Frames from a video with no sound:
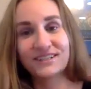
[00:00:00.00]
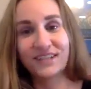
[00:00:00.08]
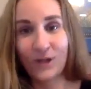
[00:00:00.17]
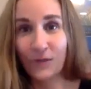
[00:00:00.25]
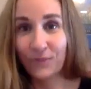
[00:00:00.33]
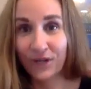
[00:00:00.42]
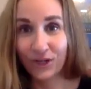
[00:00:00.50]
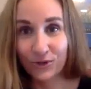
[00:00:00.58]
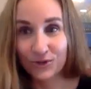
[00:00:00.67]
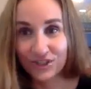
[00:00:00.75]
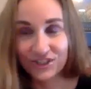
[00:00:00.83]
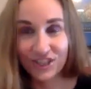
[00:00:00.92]
like on my
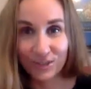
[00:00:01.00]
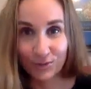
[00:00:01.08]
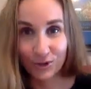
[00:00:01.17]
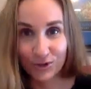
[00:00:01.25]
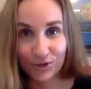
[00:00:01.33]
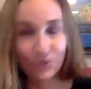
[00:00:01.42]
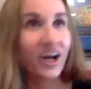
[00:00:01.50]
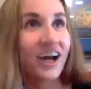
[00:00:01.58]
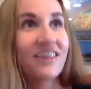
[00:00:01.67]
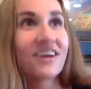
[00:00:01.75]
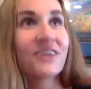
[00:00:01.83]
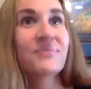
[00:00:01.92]
coaching team, go-to
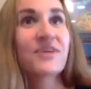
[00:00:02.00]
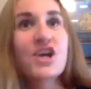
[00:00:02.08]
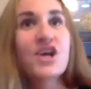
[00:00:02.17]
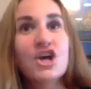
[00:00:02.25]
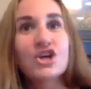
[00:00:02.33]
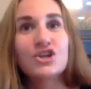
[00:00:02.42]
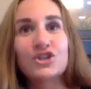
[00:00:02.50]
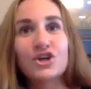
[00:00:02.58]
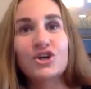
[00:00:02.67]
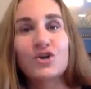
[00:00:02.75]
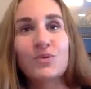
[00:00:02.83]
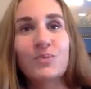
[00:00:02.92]
guy there.
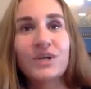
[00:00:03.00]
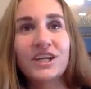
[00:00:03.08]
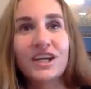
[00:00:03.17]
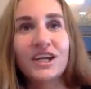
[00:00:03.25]
So